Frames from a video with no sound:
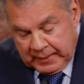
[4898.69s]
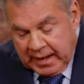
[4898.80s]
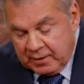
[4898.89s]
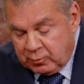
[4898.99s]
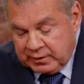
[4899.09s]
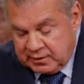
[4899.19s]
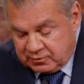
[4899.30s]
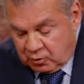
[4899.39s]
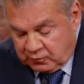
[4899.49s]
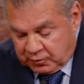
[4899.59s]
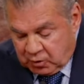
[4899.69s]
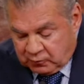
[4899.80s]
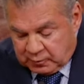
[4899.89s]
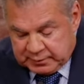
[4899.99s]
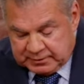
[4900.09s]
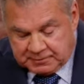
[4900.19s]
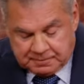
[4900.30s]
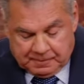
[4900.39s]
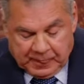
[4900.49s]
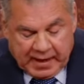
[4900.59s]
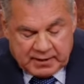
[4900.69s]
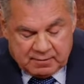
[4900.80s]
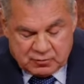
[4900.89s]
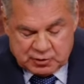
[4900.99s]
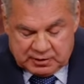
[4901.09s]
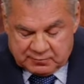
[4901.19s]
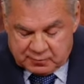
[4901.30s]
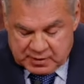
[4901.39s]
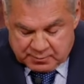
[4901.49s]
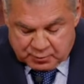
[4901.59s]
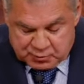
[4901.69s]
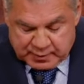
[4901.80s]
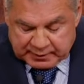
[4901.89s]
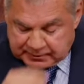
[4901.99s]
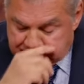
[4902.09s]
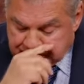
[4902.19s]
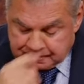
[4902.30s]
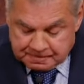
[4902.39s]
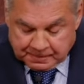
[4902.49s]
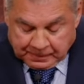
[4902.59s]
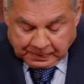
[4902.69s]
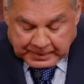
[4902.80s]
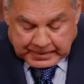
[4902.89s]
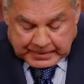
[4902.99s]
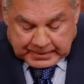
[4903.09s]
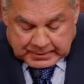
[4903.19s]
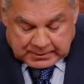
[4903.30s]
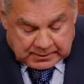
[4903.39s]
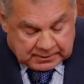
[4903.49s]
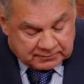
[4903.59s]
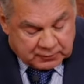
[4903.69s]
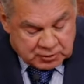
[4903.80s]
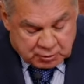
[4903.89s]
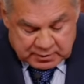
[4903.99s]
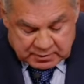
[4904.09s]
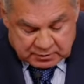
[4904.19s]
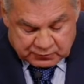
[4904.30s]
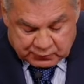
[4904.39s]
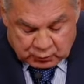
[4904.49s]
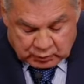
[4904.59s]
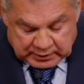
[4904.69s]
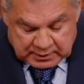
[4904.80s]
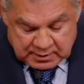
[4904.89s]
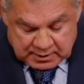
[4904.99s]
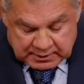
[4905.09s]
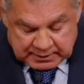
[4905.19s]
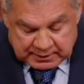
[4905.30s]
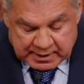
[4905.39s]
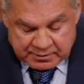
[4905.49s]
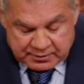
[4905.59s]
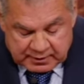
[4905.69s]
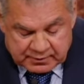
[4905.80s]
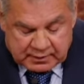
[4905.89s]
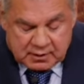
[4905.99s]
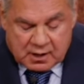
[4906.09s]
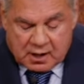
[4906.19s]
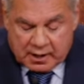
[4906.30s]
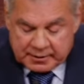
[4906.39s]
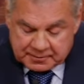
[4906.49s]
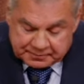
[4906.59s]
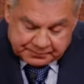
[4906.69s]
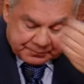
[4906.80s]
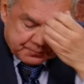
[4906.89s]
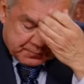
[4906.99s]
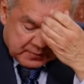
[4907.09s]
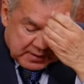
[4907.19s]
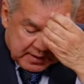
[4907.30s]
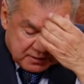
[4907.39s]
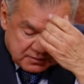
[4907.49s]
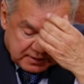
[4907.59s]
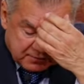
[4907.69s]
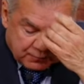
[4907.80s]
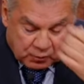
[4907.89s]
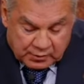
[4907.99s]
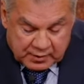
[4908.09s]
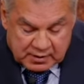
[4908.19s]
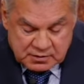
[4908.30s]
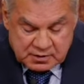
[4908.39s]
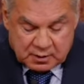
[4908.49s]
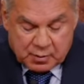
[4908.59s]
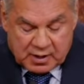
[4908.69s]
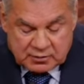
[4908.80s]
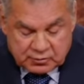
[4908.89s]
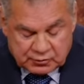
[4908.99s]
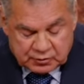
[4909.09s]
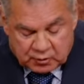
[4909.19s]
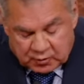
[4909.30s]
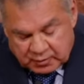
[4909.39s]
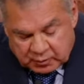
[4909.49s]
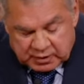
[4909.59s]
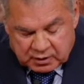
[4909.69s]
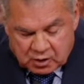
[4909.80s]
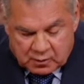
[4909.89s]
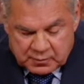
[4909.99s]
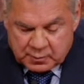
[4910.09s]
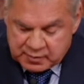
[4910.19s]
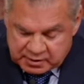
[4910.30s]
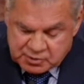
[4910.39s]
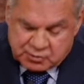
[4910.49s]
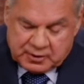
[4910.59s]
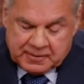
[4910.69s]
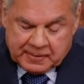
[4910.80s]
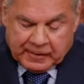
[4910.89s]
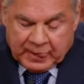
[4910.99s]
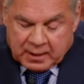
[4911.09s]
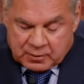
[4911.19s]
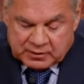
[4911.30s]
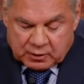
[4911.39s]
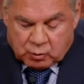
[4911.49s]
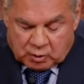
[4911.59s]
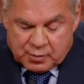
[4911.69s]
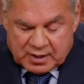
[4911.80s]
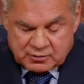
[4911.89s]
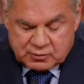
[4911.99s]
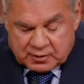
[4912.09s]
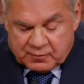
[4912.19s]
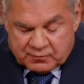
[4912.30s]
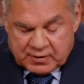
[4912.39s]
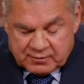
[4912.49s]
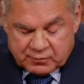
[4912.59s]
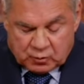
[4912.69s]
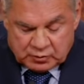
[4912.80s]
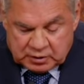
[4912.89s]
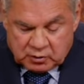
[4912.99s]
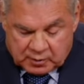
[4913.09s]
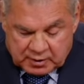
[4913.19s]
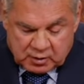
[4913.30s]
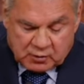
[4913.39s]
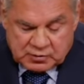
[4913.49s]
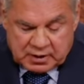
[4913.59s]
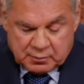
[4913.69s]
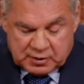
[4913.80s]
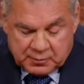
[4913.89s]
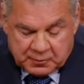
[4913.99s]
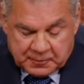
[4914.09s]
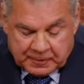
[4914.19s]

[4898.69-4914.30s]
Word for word: I'd read this over and over, but I'd never seen it from that perspective. Uh, 1 Corinthians 4 and 9. I think that God has set forth us, the apostles, or we could call them the ministry, but they were apostles of the fivefold, you know, those kind of people.